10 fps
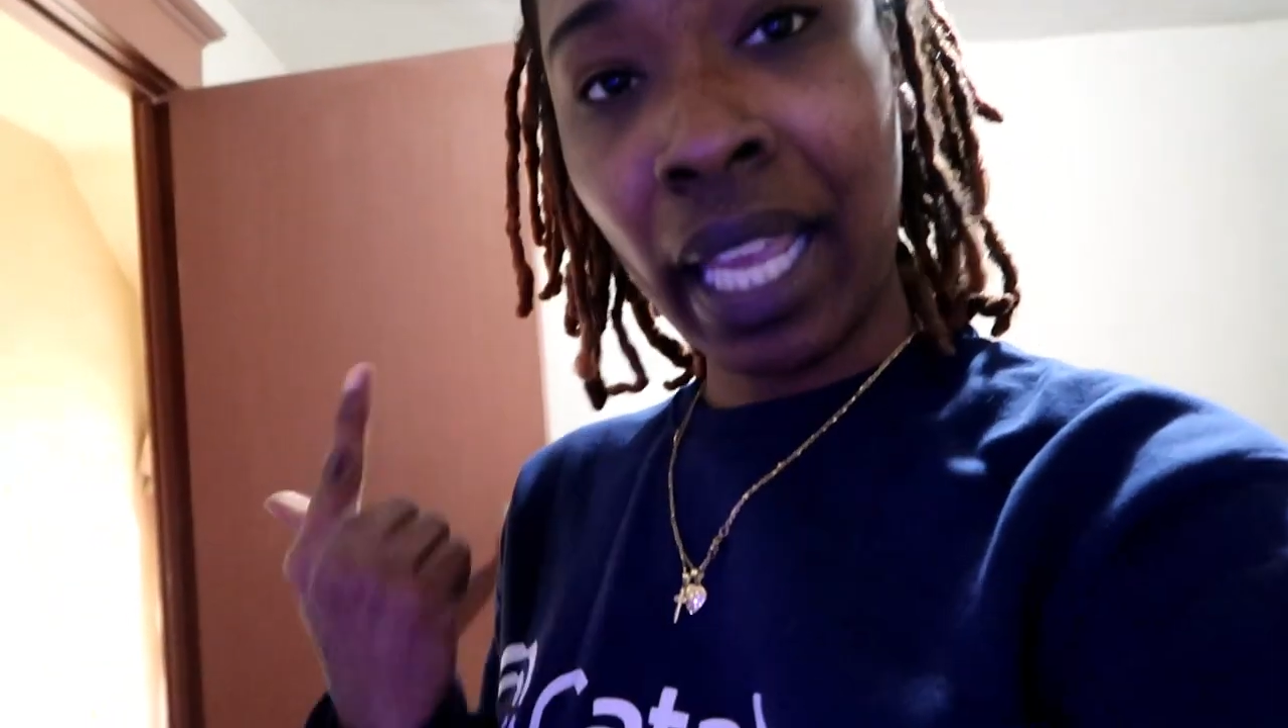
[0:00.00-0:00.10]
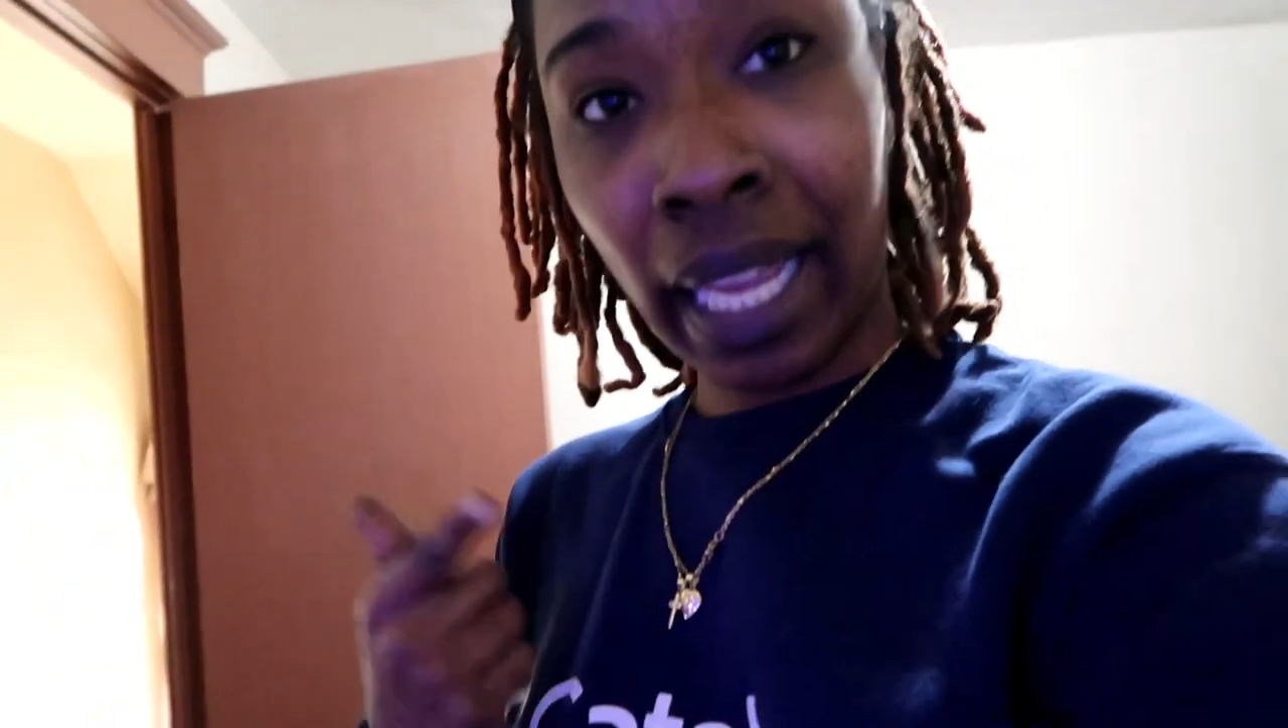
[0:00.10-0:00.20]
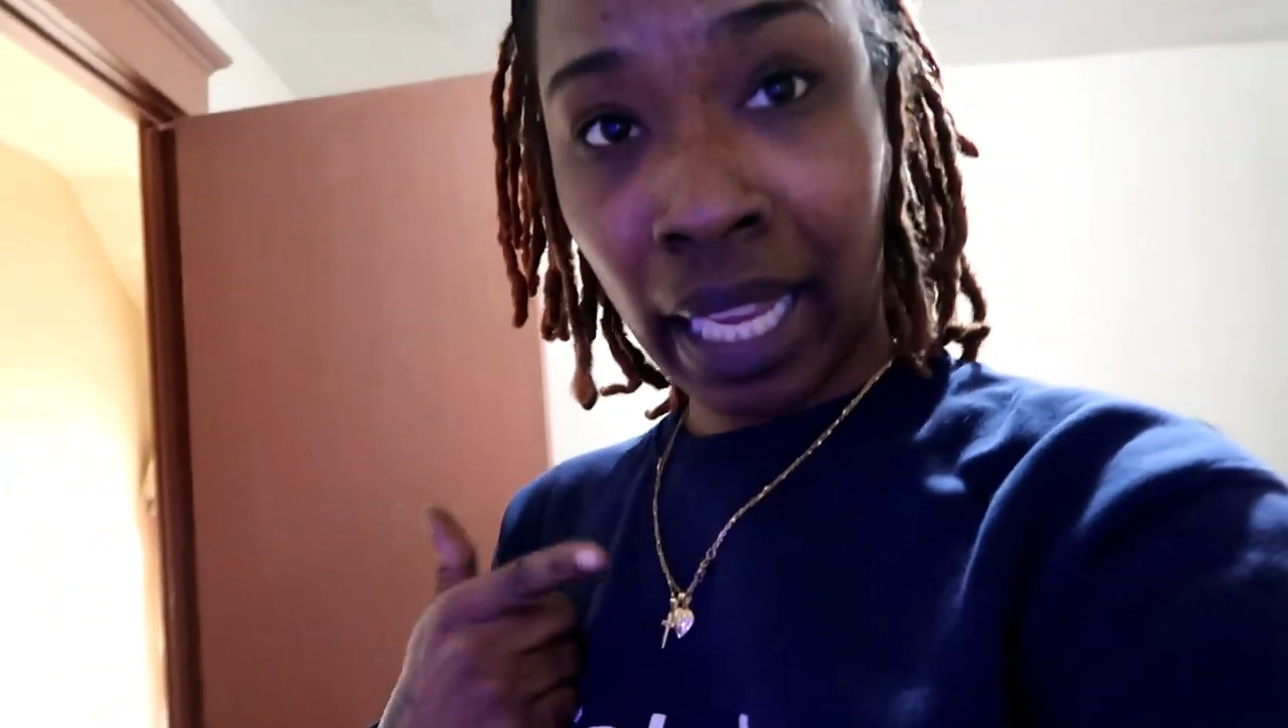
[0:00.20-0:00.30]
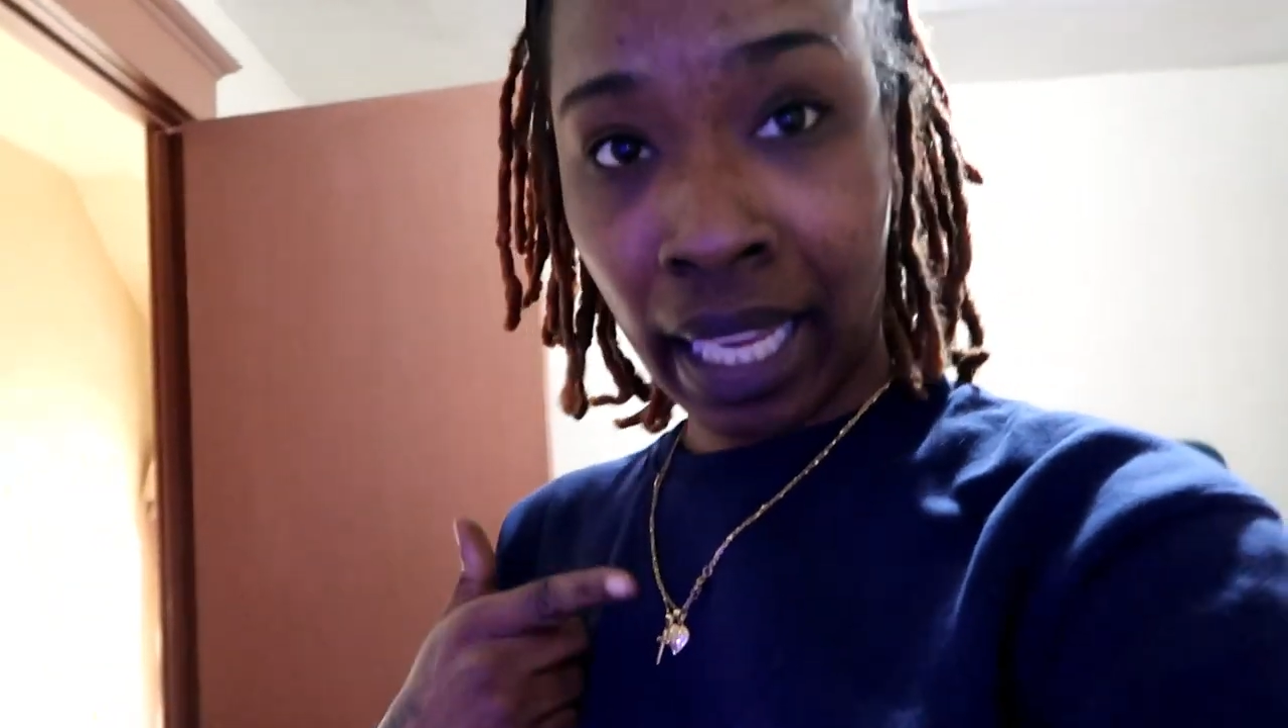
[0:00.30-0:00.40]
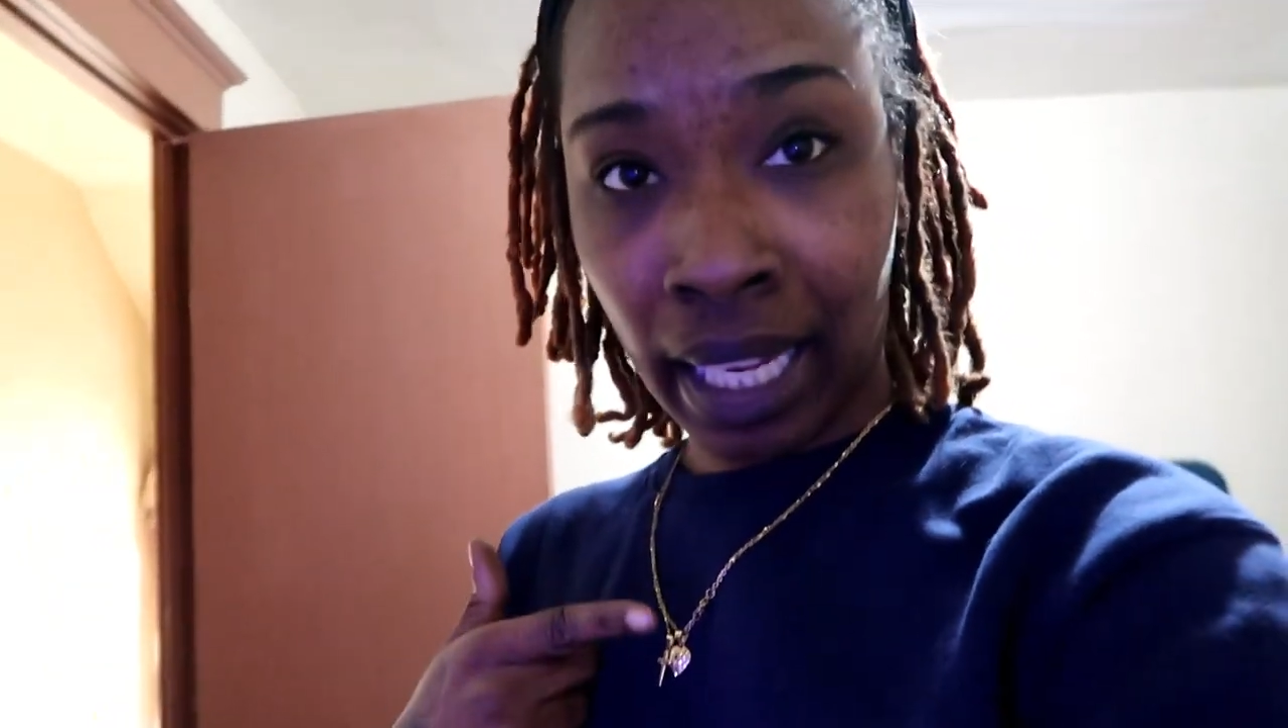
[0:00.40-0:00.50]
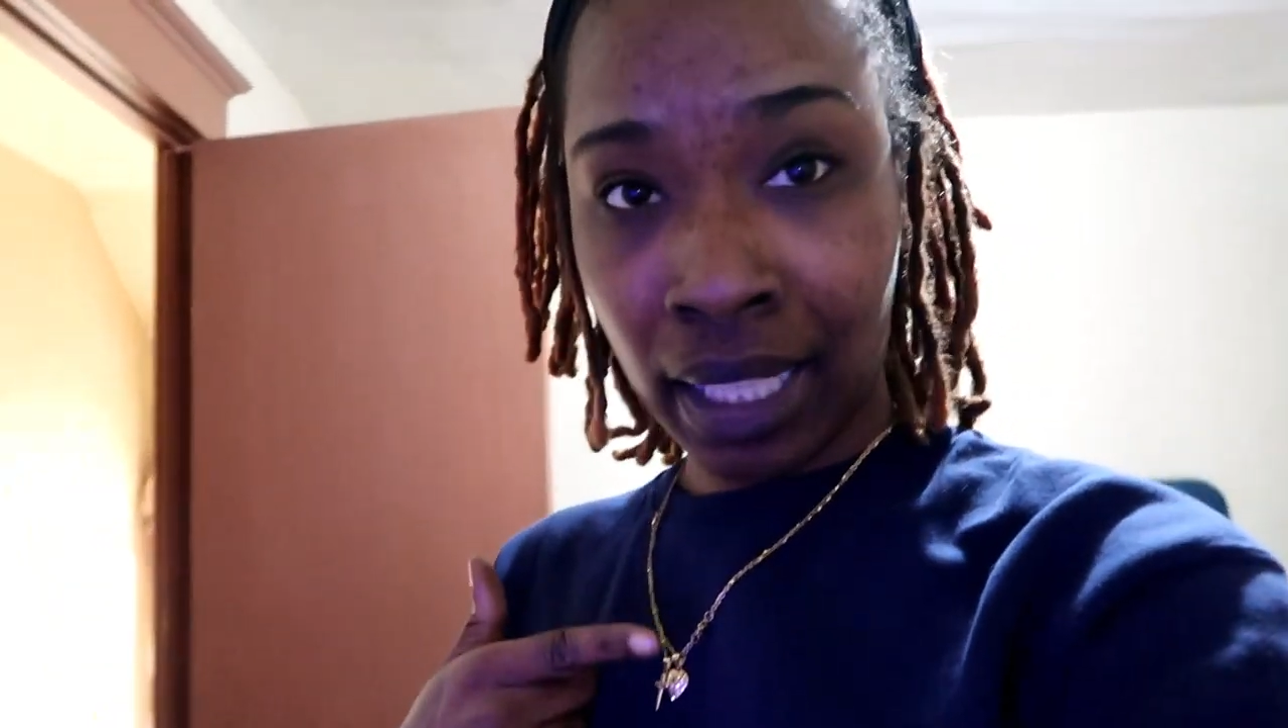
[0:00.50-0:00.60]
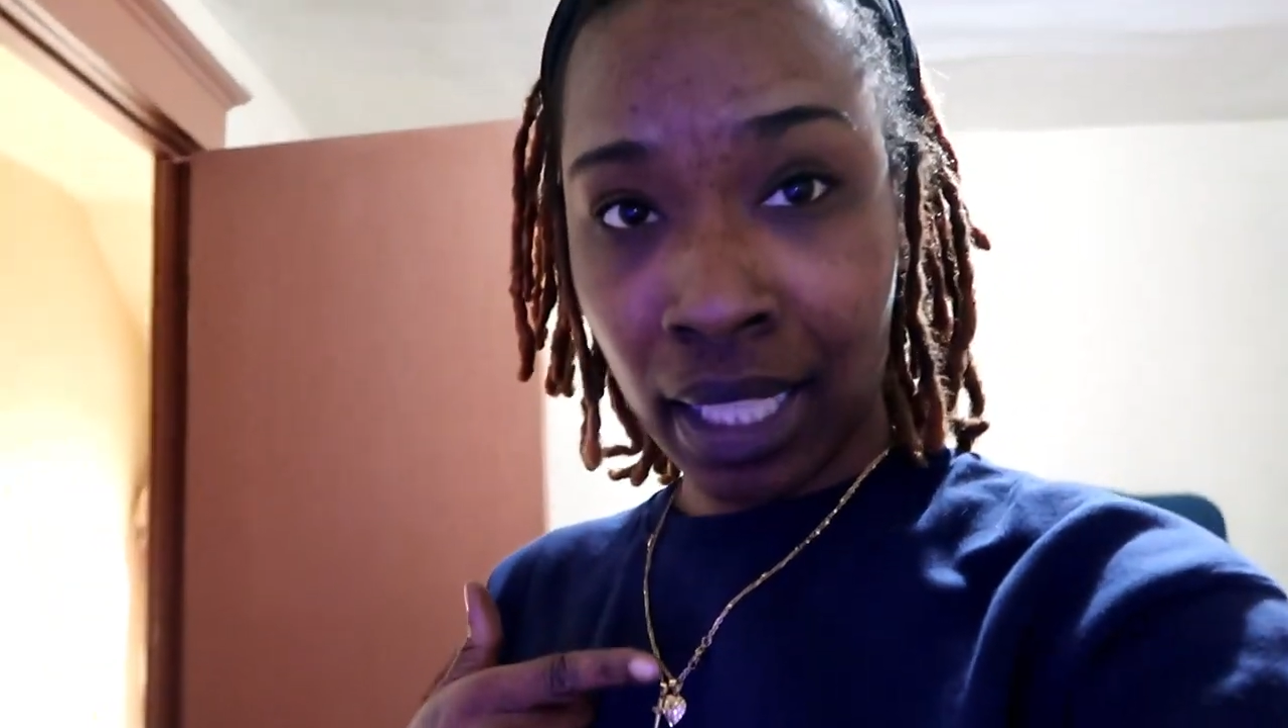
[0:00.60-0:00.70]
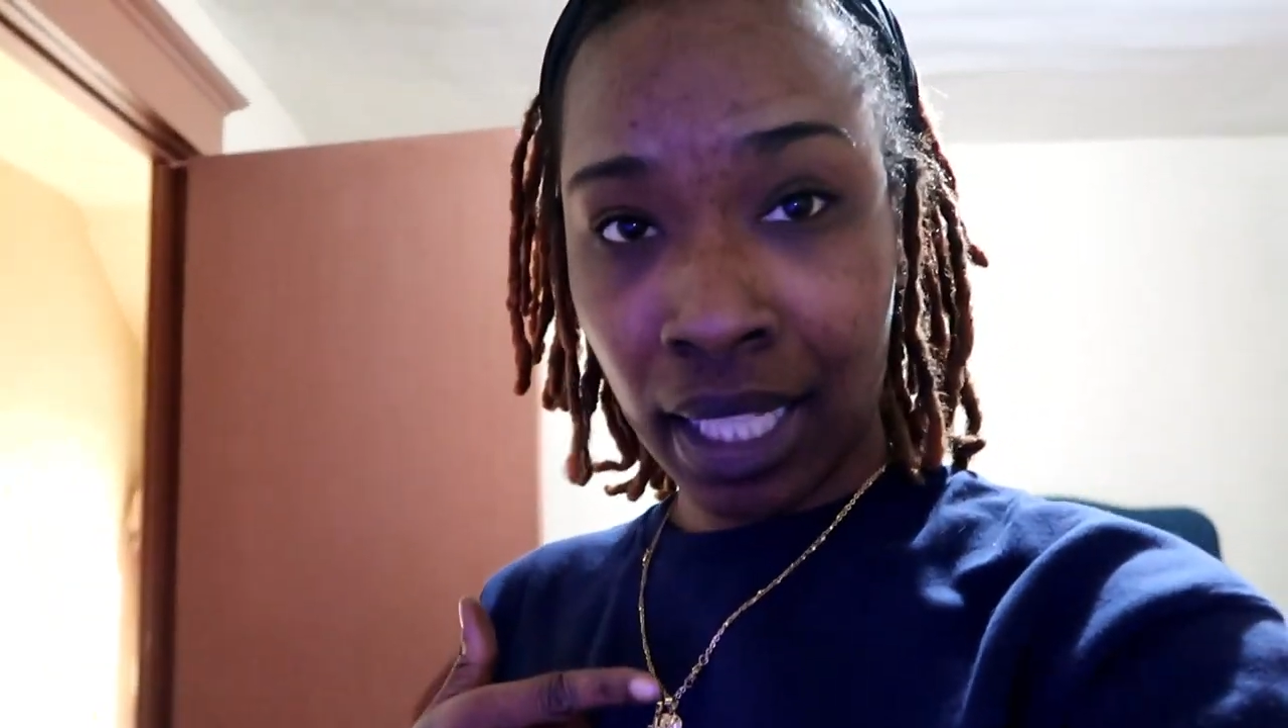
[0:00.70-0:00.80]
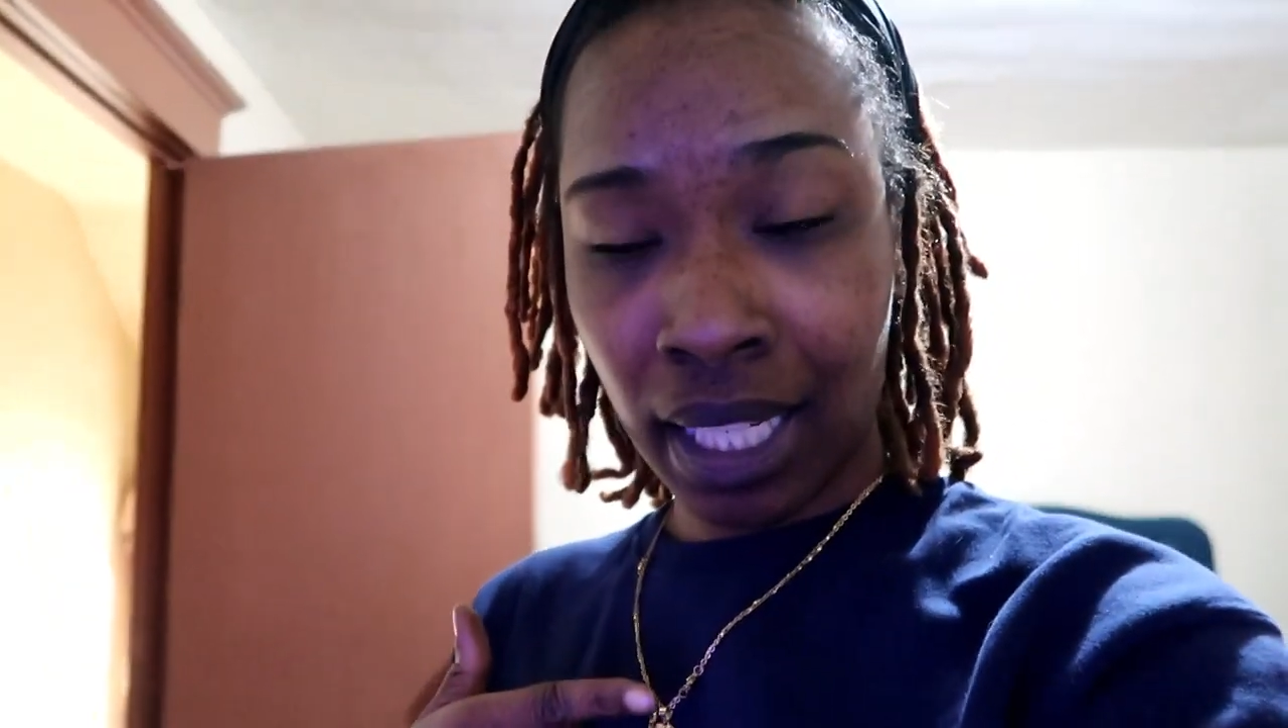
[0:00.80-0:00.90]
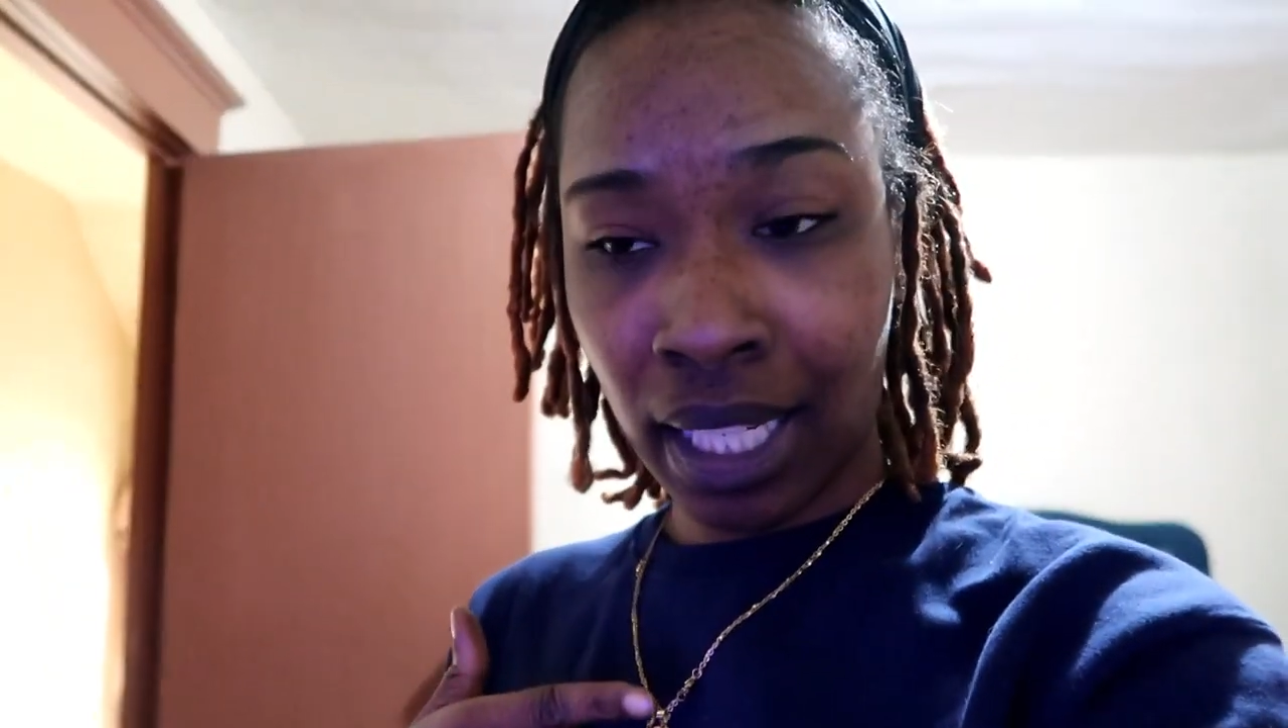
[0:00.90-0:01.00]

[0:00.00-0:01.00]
and